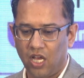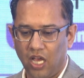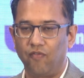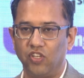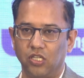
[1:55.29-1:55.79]

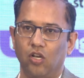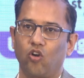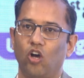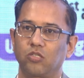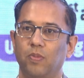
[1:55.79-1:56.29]
In physical
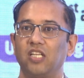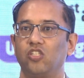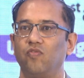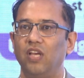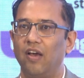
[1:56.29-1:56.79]
cross
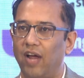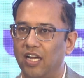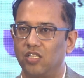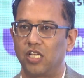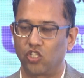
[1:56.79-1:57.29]
matches, we have
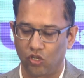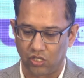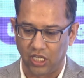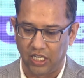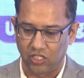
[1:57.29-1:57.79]
had a session on
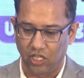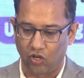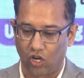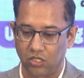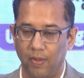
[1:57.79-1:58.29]
CDC
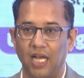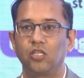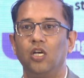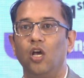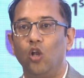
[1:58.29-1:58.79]
cross match,
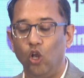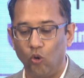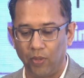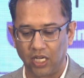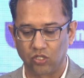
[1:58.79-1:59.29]

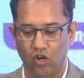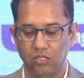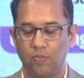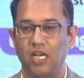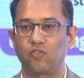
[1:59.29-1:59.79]
Luminex
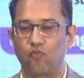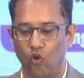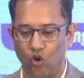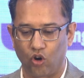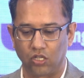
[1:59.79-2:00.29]
cross match,
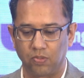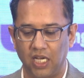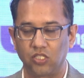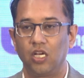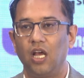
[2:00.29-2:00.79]
flow cross
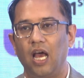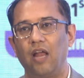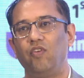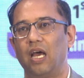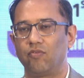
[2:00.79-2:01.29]
match,
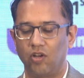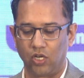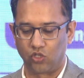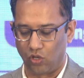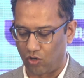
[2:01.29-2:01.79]
and we have the
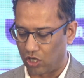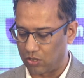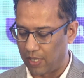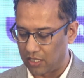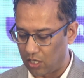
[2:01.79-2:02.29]
virtual cross
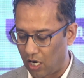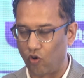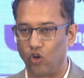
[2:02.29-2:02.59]
match. Of